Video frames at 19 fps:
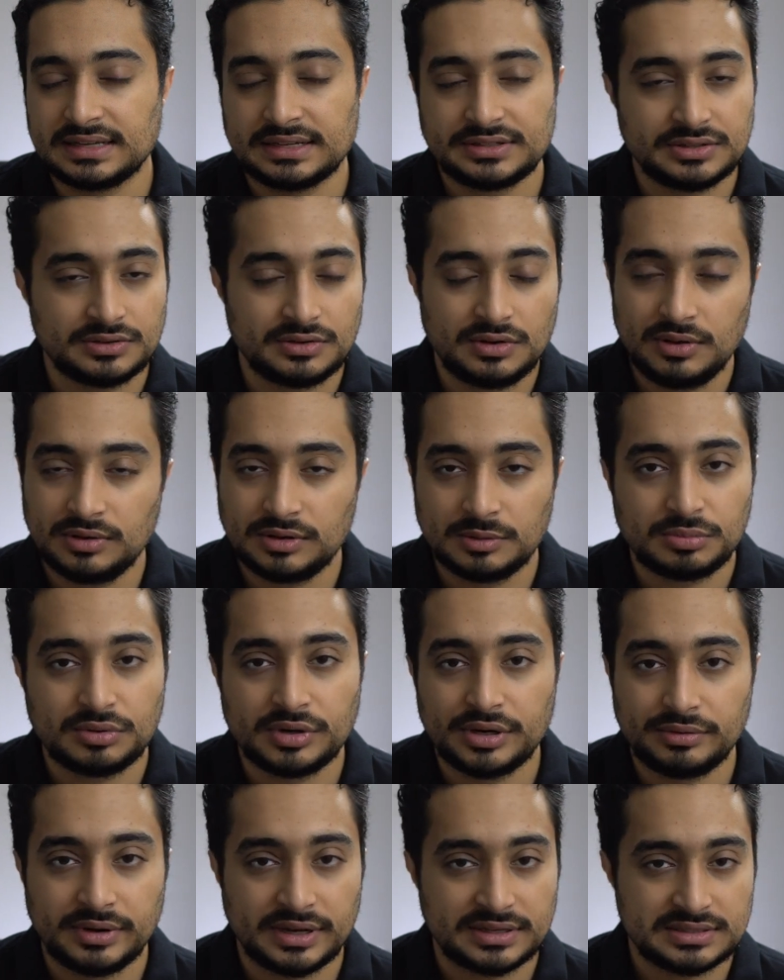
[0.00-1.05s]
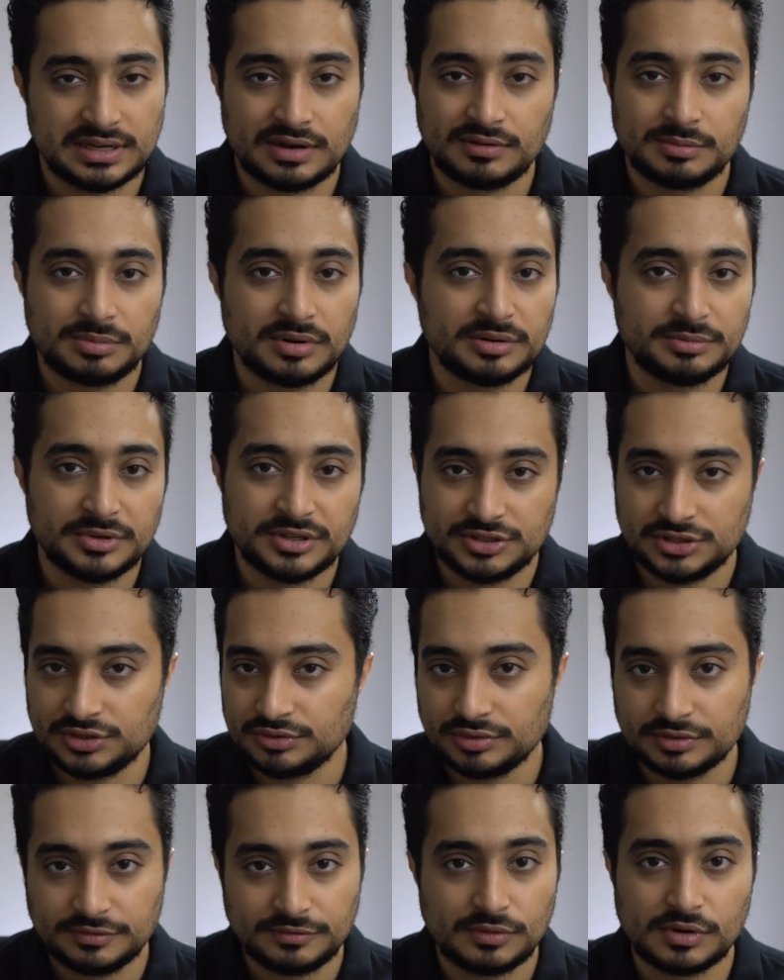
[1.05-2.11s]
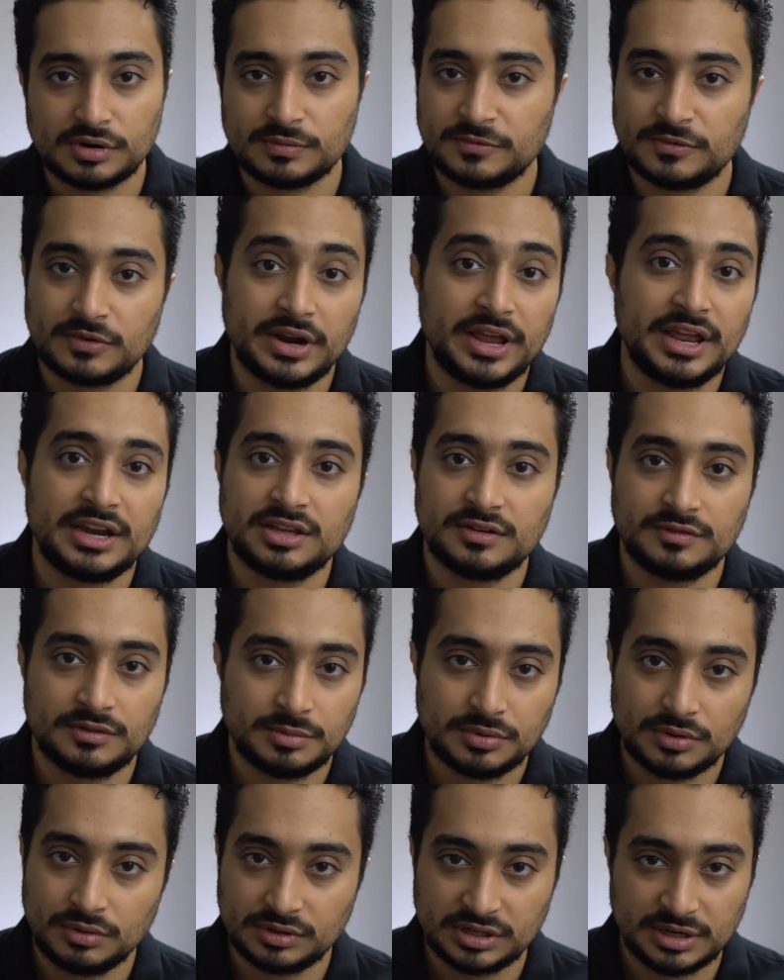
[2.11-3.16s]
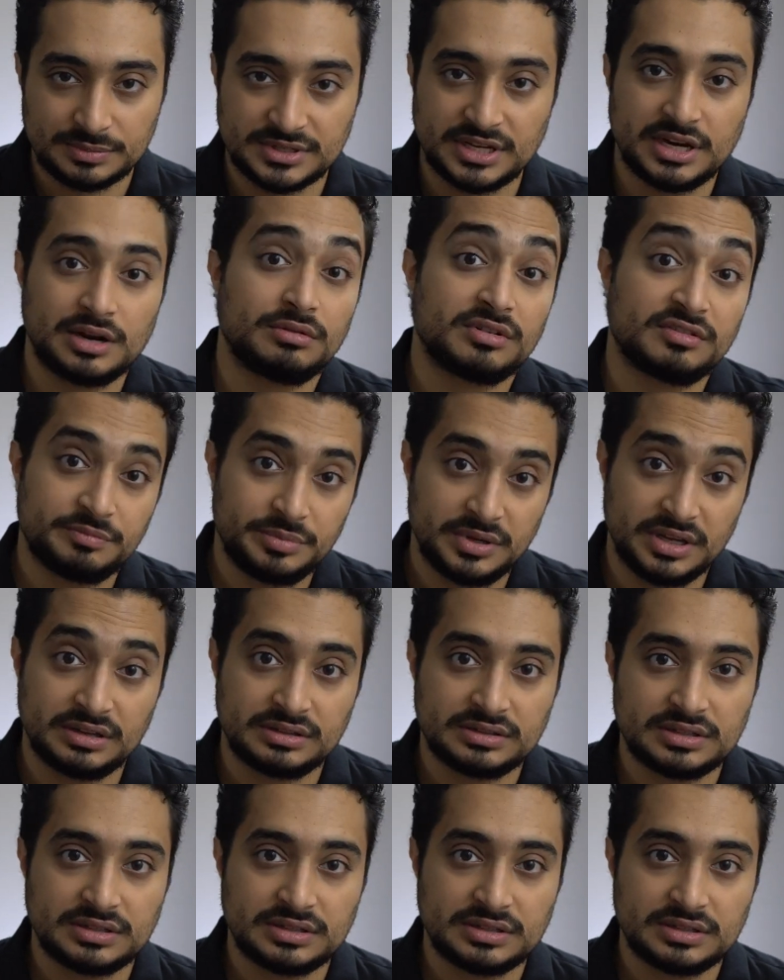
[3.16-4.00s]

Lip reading: I took all the prereqs that were pretty much uniform for any of the programs that I would pick.